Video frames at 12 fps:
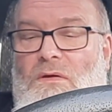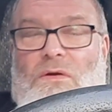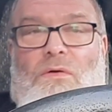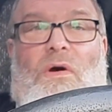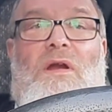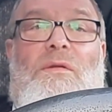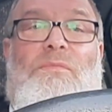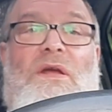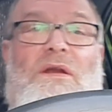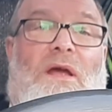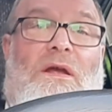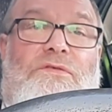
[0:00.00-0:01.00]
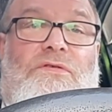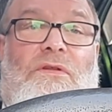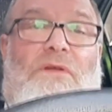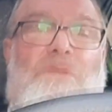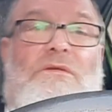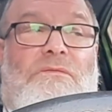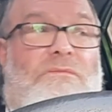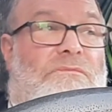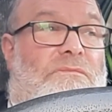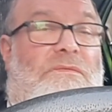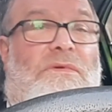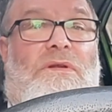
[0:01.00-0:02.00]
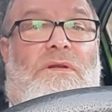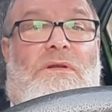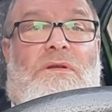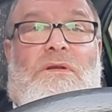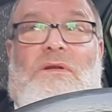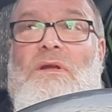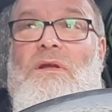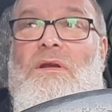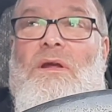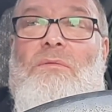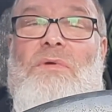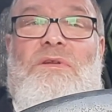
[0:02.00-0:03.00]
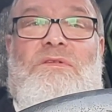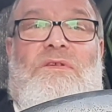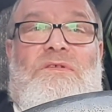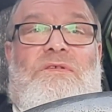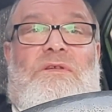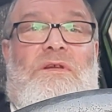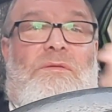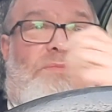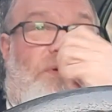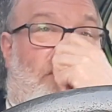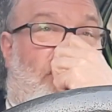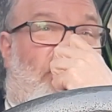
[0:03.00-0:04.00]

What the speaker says: Quite a bit, actually. And I went to sleep a